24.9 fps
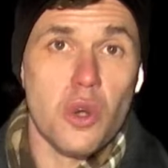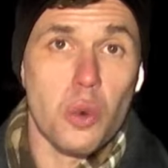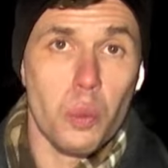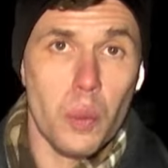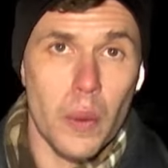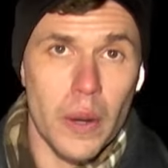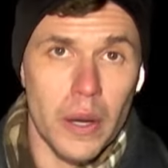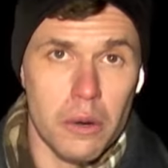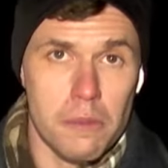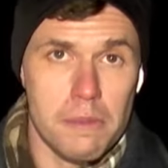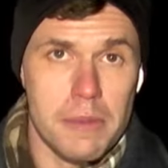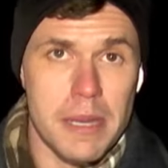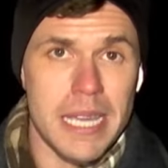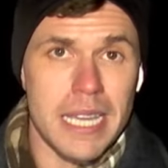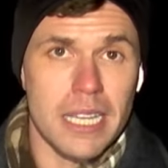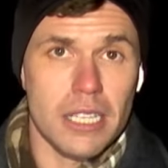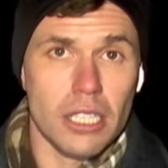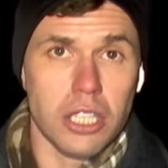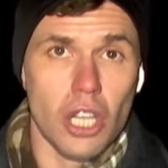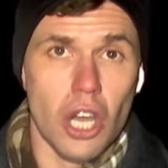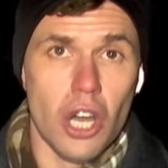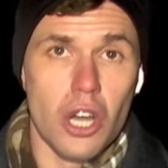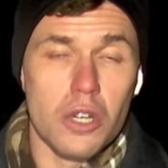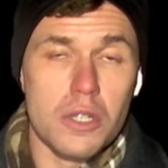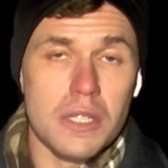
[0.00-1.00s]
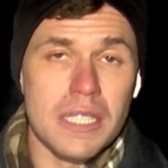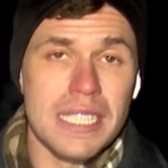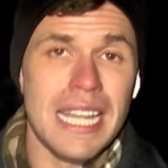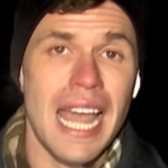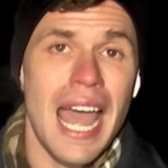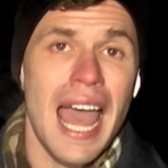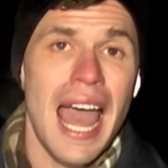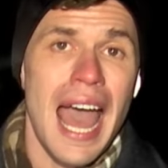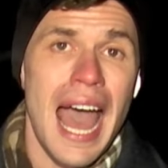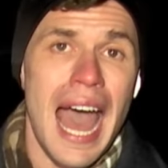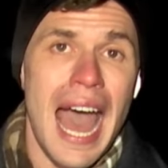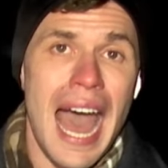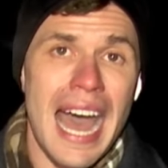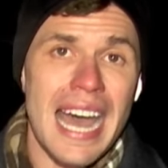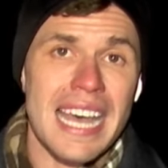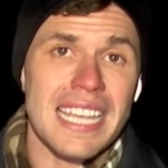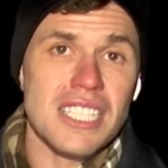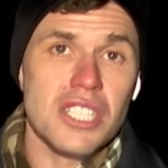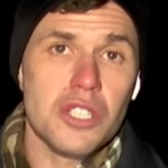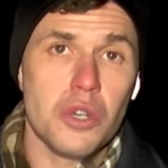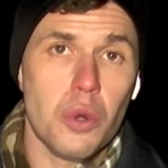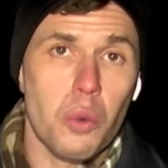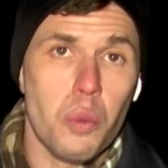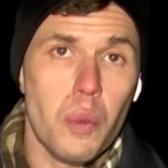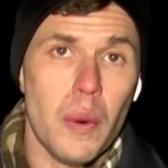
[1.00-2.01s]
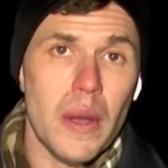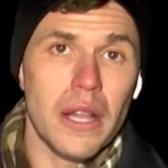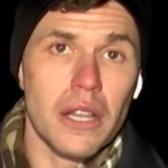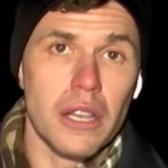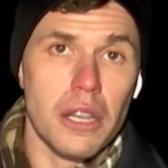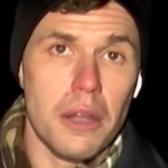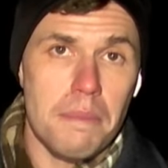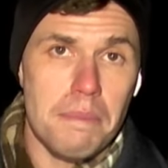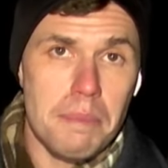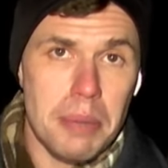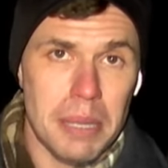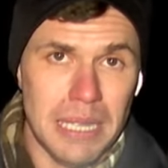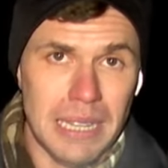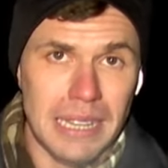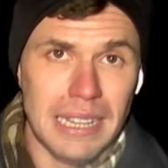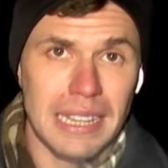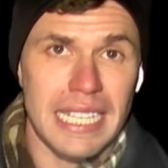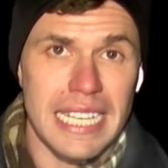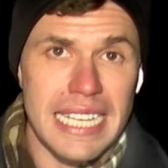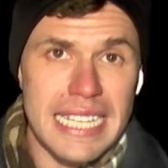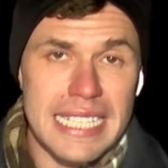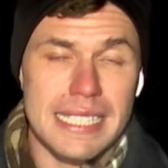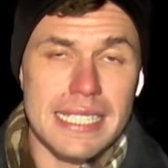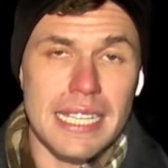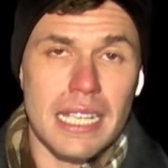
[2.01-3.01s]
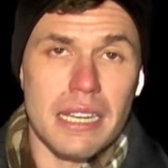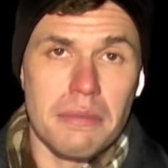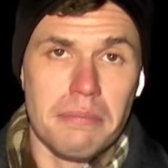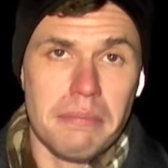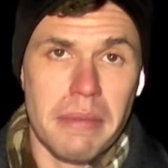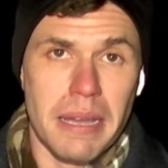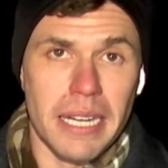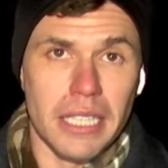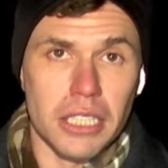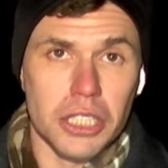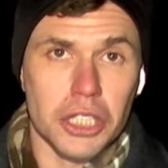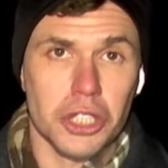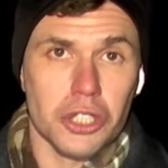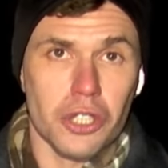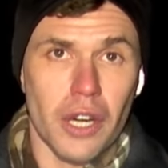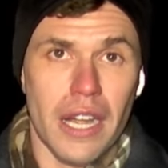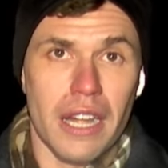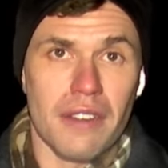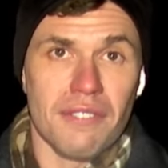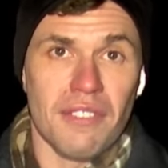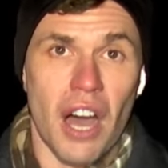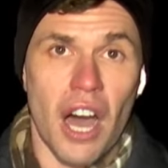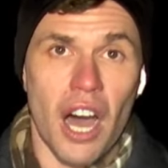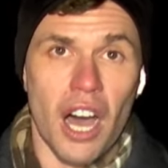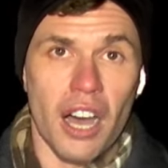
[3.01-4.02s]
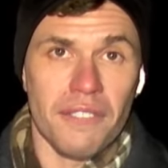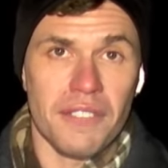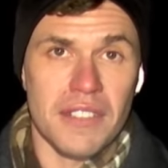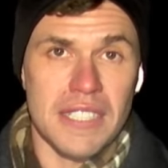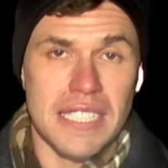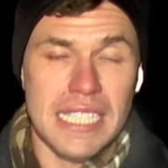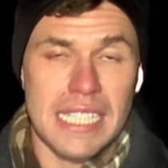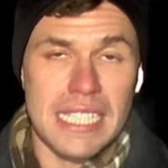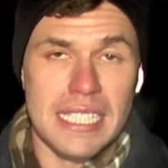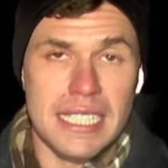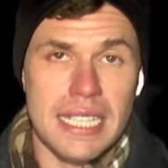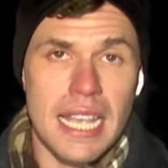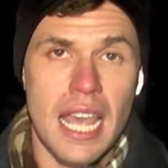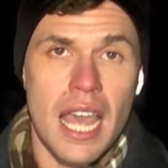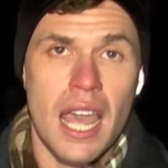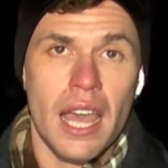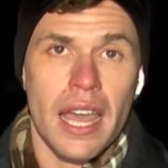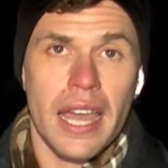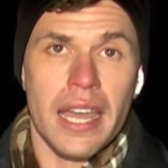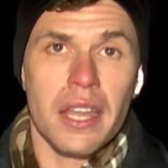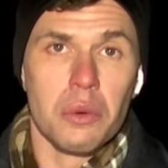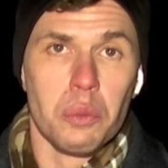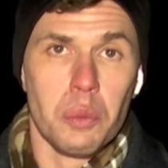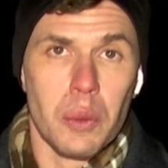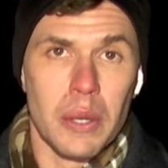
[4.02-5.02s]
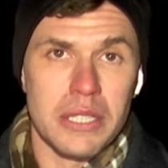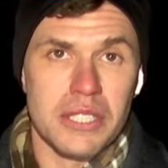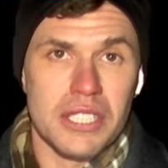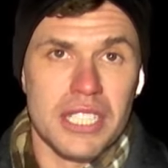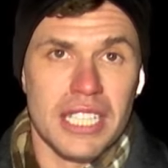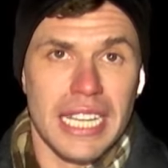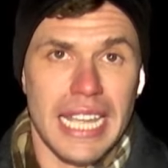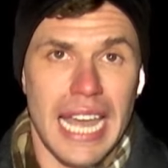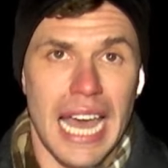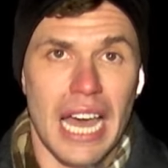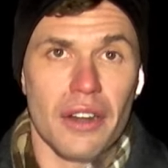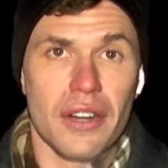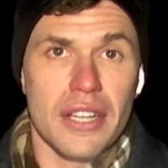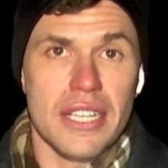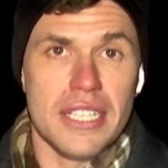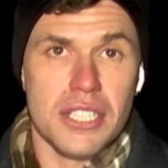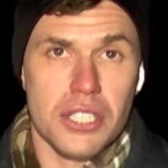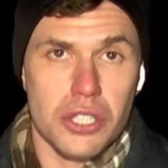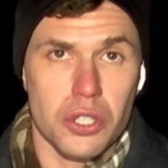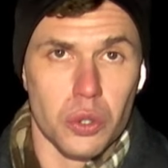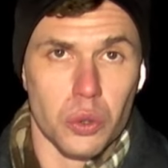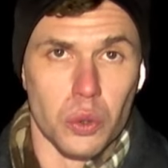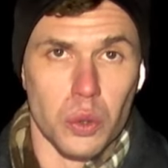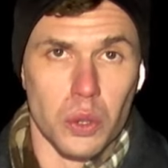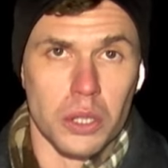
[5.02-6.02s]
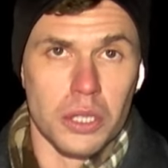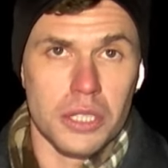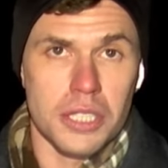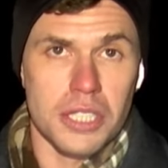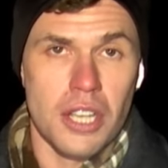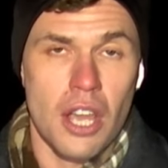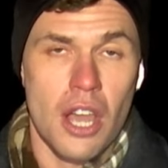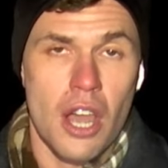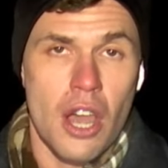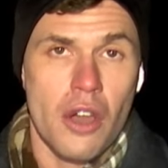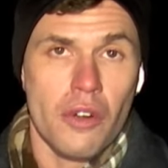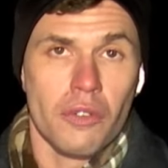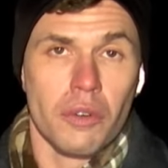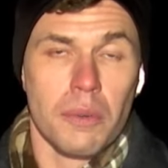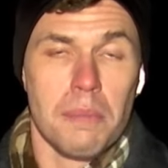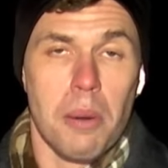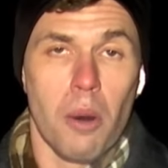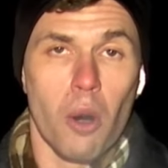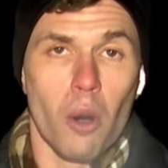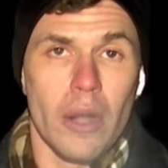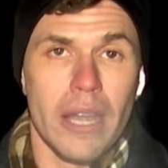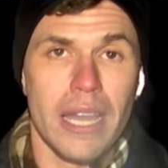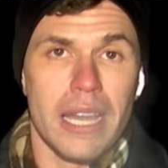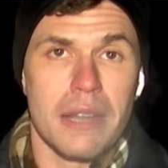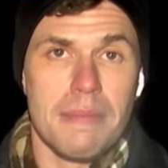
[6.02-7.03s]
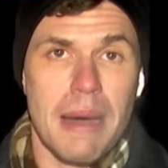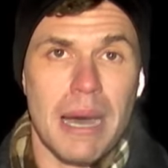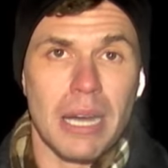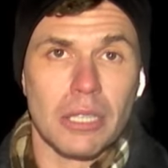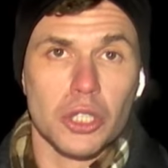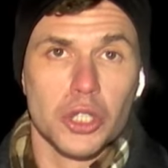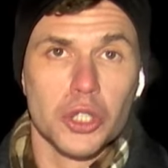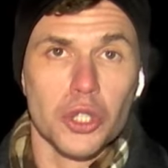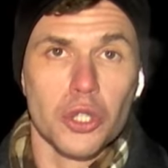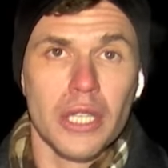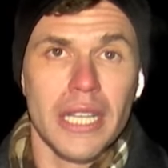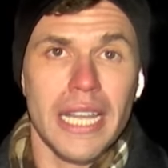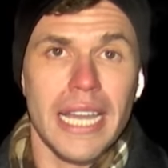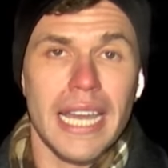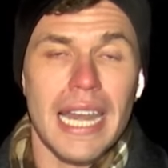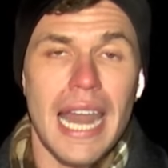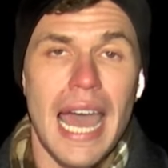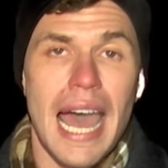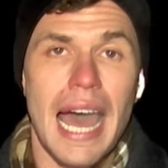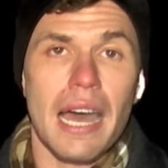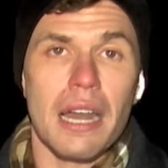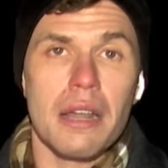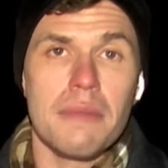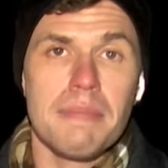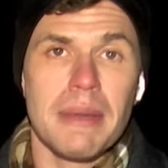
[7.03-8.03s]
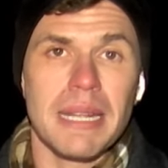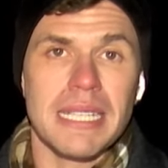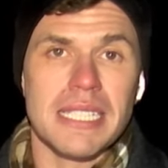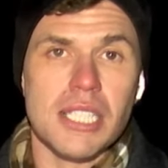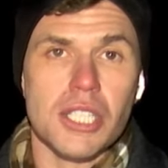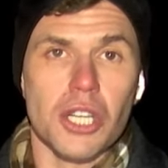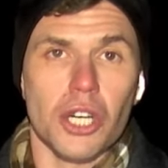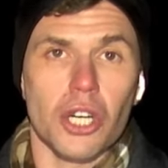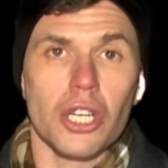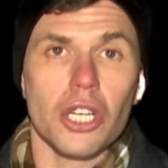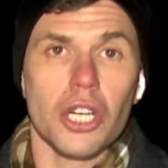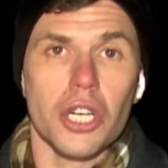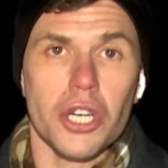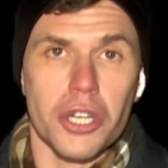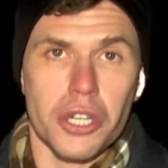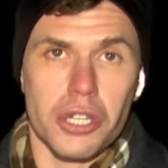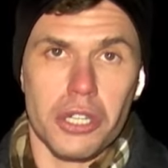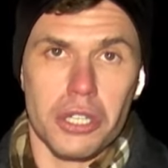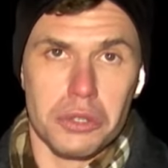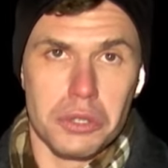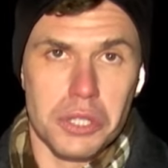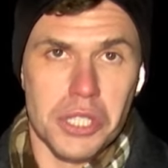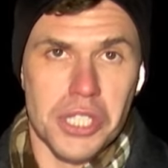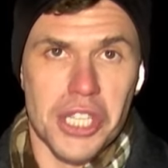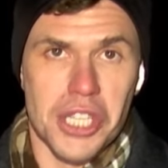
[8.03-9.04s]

will be closed, as will police administrative offices in Wilson County schools. Reporting in Mount Juliet, Adam Mincer, News